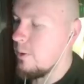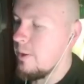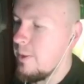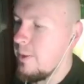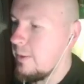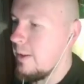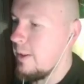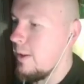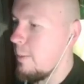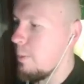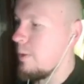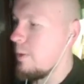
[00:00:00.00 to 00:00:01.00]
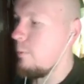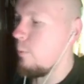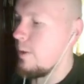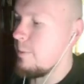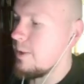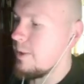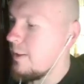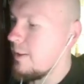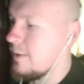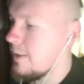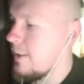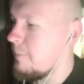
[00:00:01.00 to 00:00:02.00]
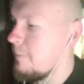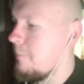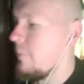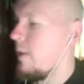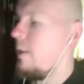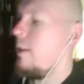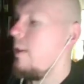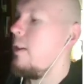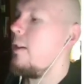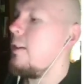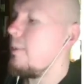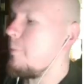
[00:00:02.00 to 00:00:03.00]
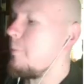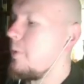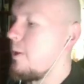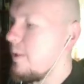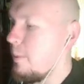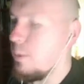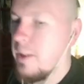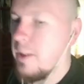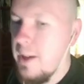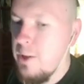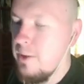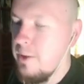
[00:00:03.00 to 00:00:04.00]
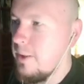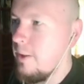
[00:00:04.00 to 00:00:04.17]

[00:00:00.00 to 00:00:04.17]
like that, but what I'm saying is that there are implications here